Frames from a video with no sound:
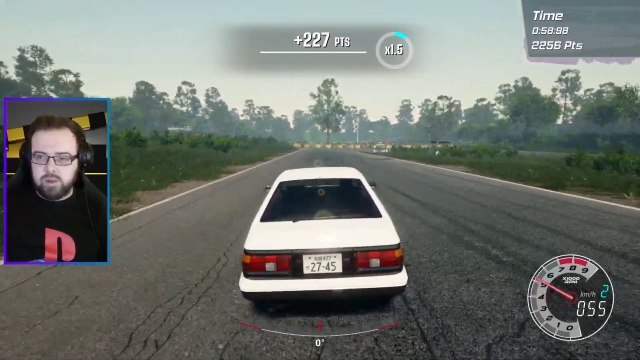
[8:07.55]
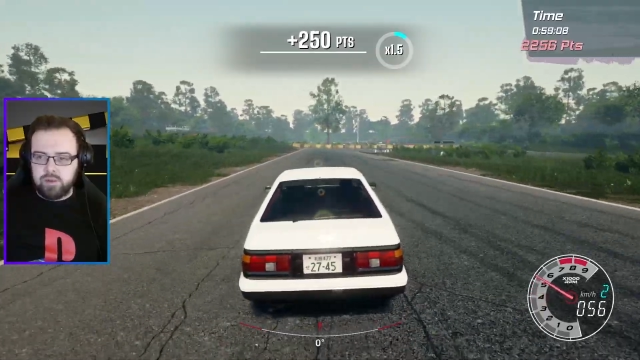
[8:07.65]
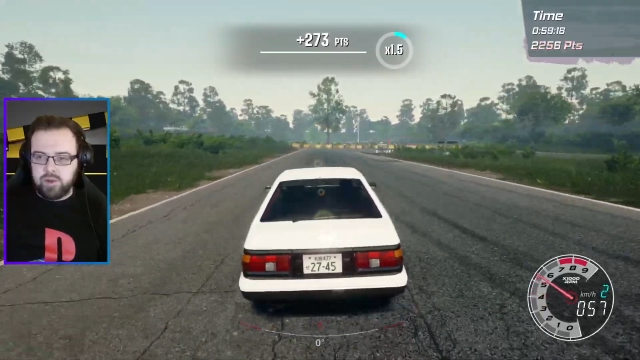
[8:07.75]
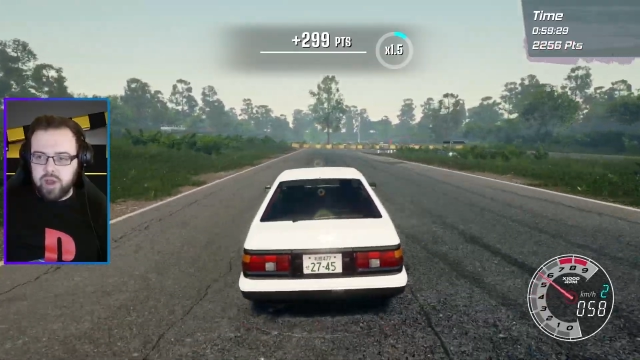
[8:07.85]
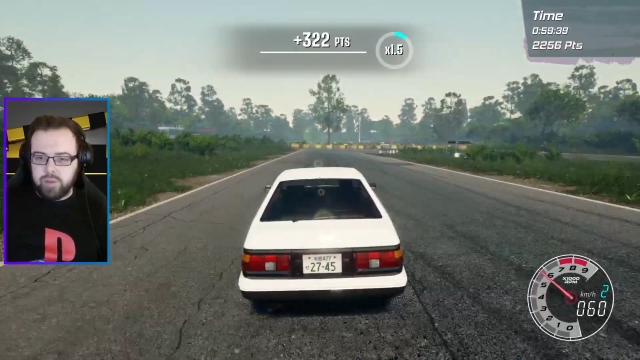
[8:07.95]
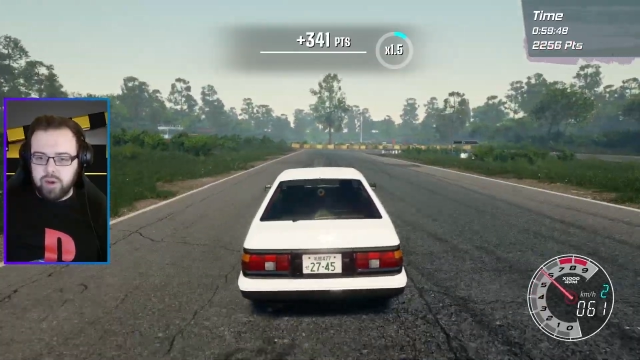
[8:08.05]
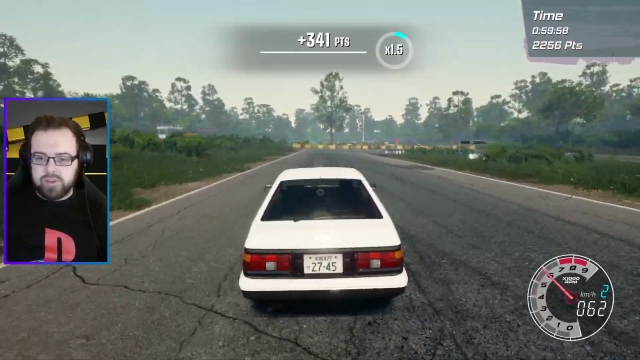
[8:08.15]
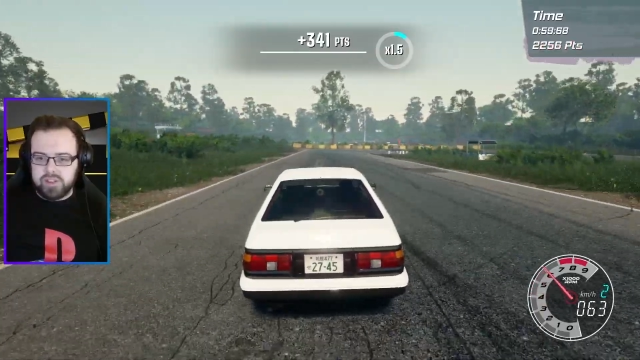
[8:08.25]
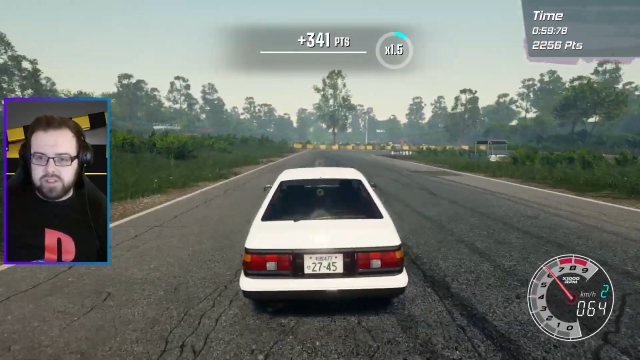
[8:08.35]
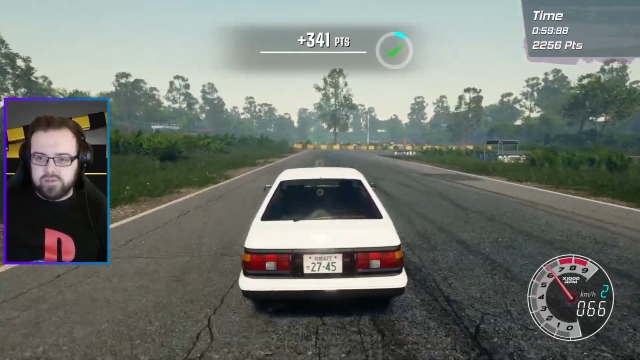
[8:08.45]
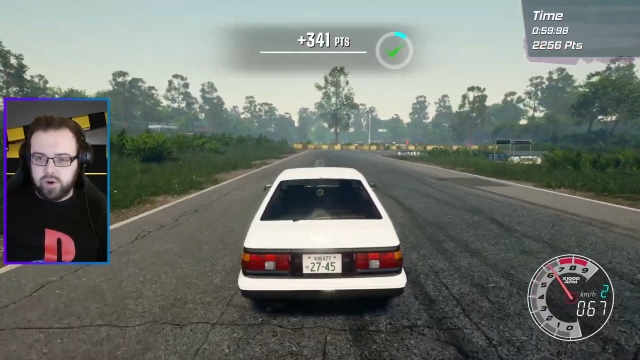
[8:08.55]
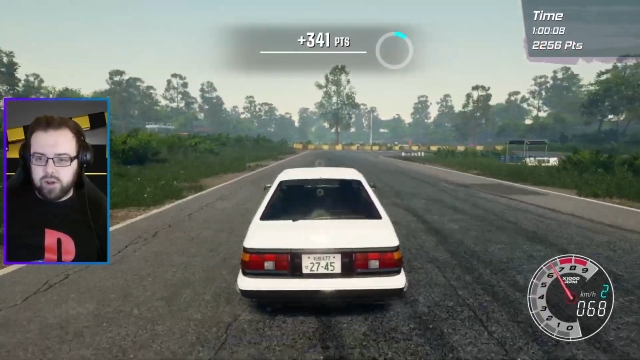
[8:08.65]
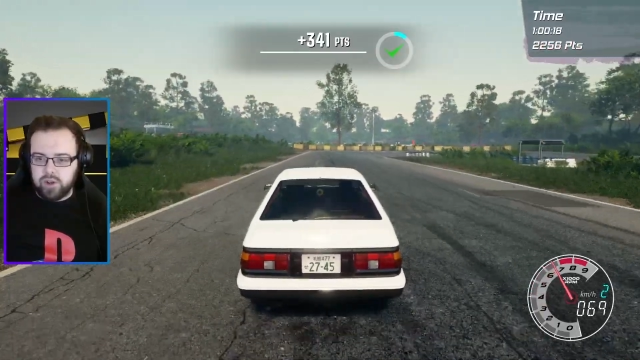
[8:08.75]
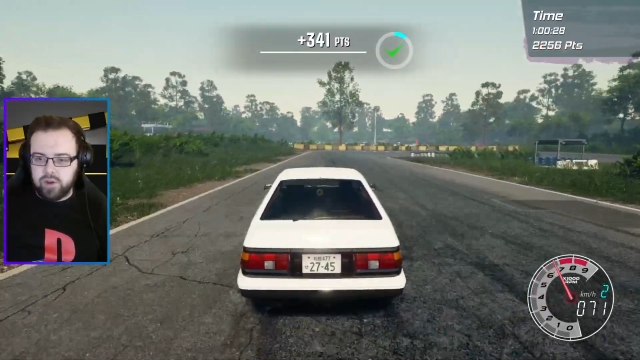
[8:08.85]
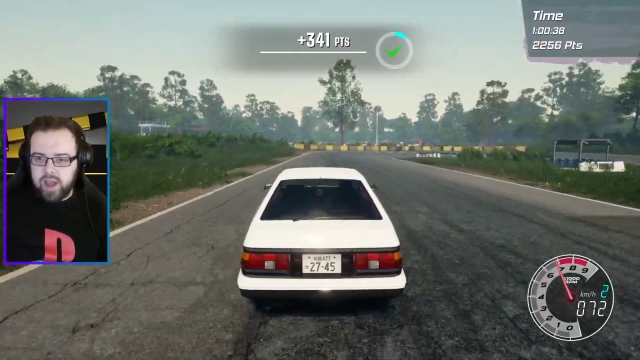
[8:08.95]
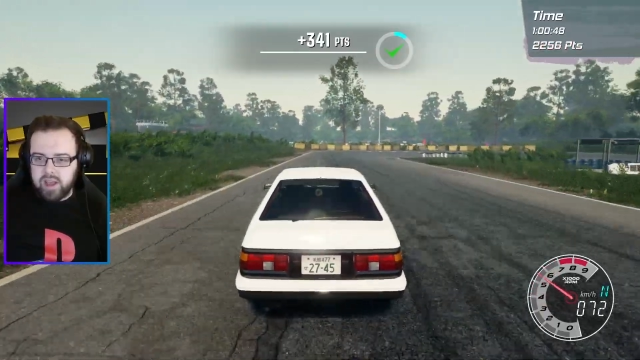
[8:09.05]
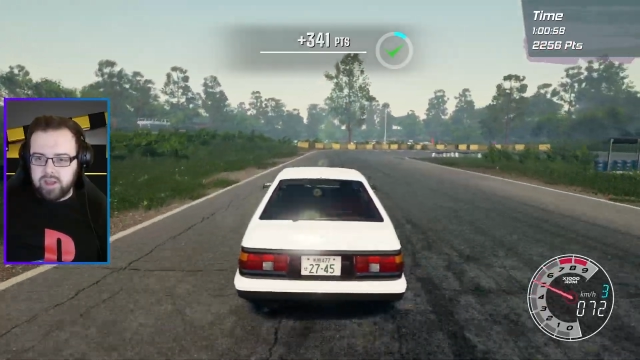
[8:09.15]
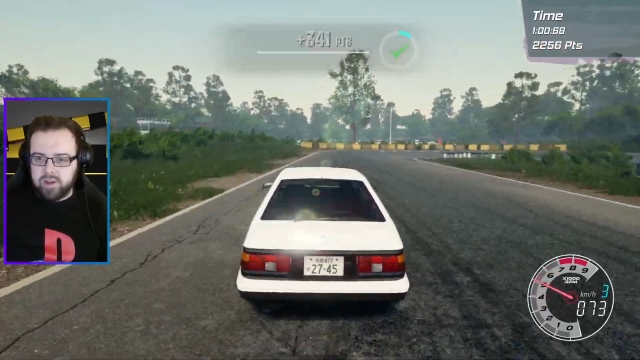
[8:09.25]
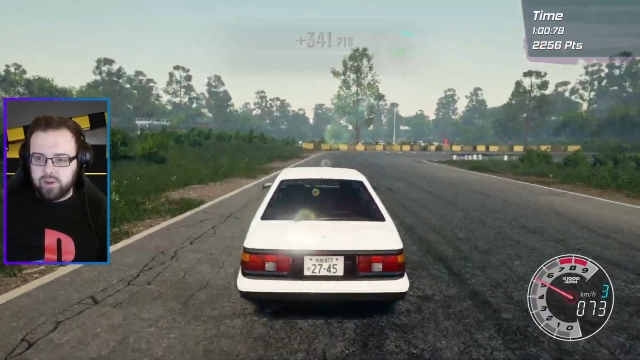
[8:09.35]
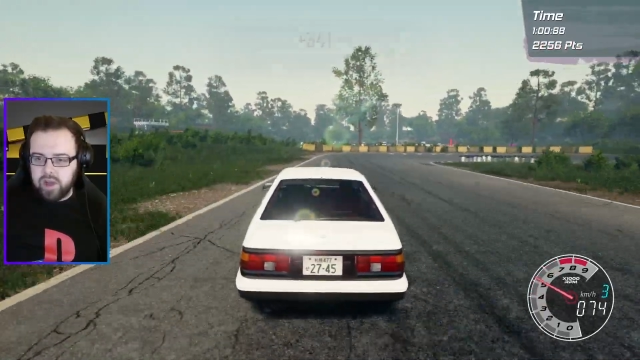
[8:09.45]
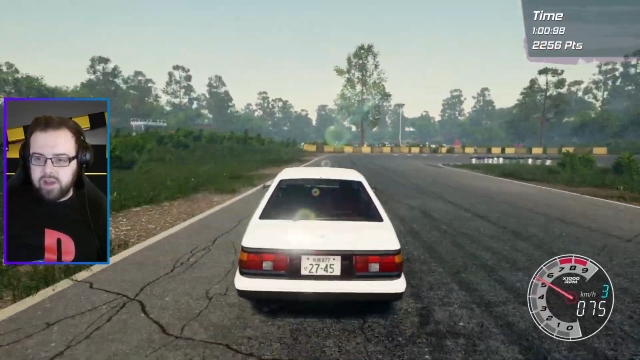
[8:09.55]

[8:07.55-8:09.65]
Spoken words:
And we do get bonuses for a good angle.